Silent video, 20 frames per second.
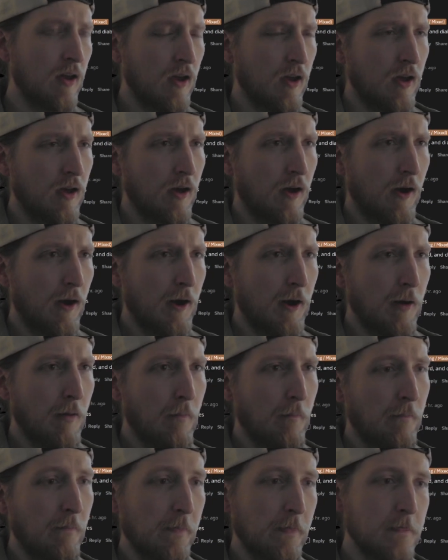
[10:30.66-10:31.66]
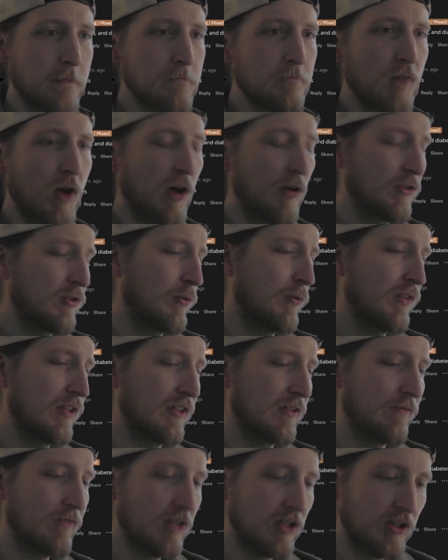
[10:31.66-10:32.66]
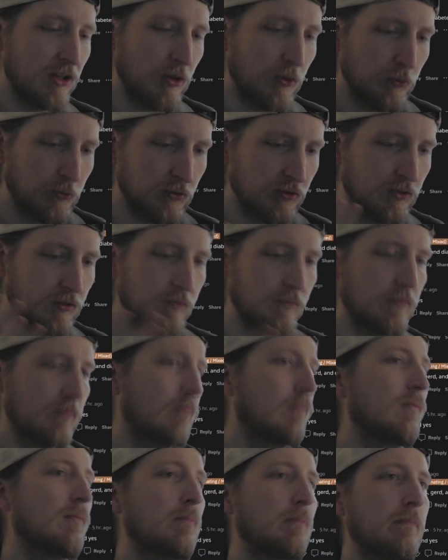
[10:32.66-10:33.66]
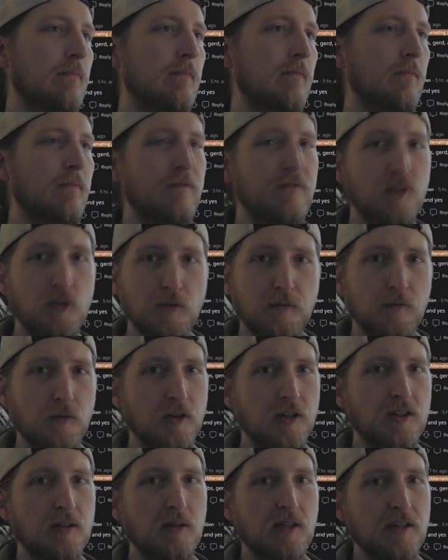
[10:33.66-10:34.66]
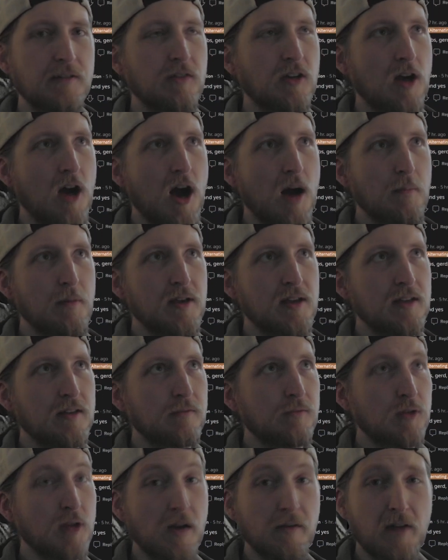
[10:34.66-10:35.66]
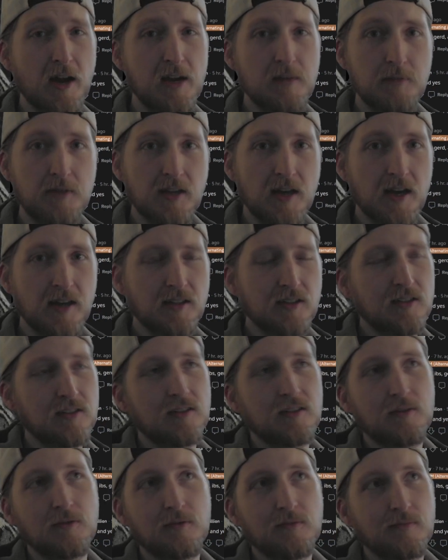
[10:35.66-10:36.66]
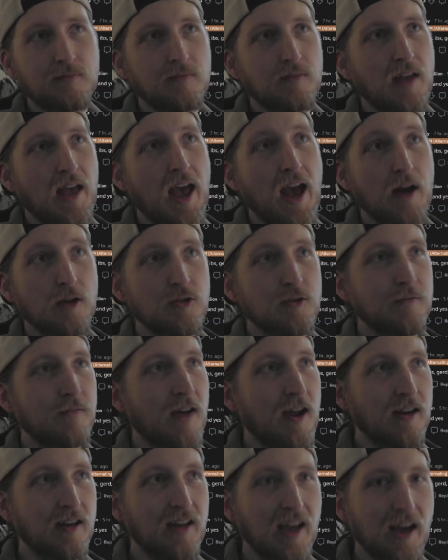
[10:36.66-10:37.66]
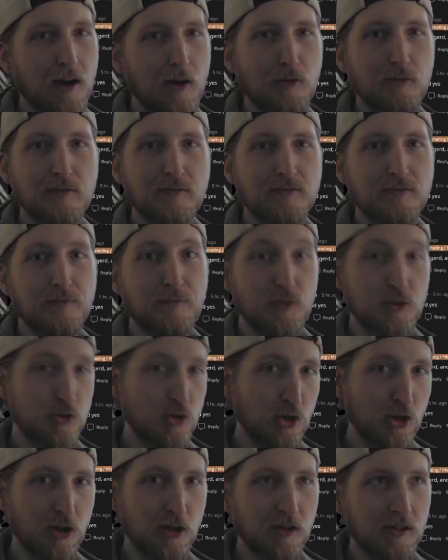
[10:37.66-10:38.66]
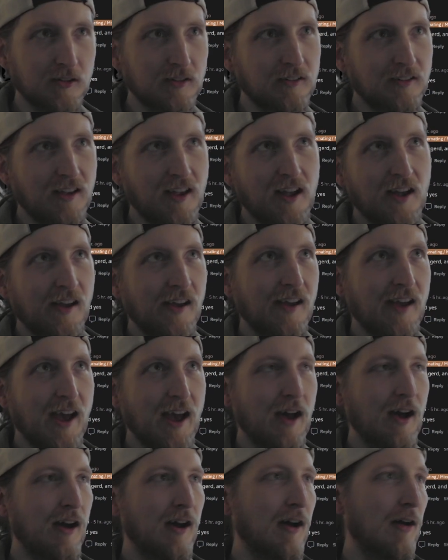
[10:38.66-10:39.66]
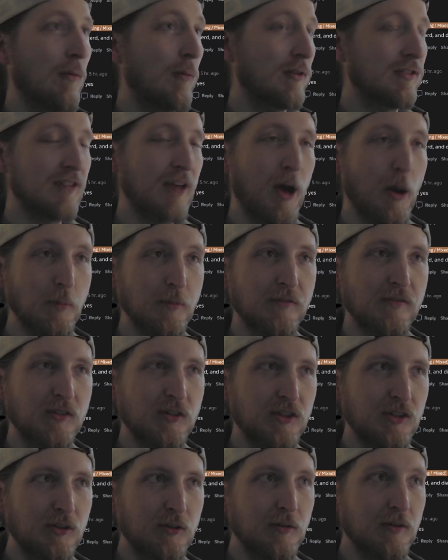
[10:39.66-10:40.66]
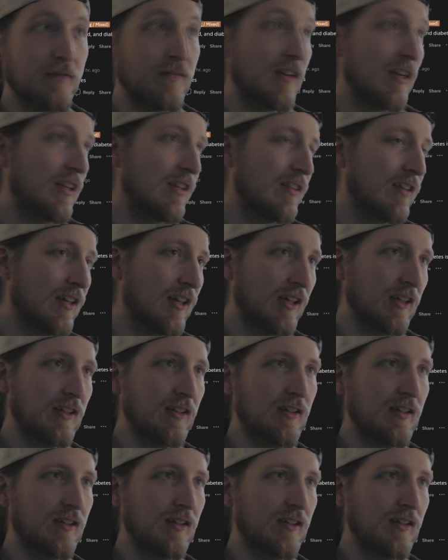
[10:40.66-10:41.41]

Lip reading: Also in these videos, feel free to leave a comment. If you have IBS, how'd you find out for sure? What's helped for you, if anything?